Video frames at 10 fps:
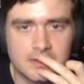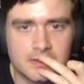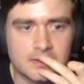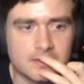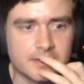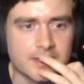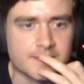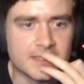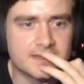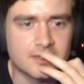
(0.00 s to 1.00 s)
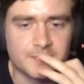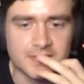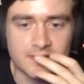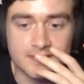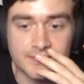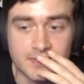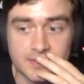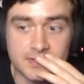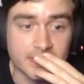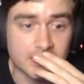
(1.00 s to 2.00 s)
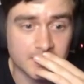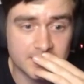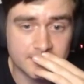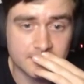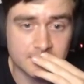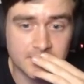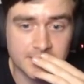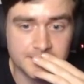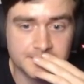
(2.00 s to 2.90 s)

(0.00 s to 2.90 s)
Okay, let's hope he doesn't have the second muster already.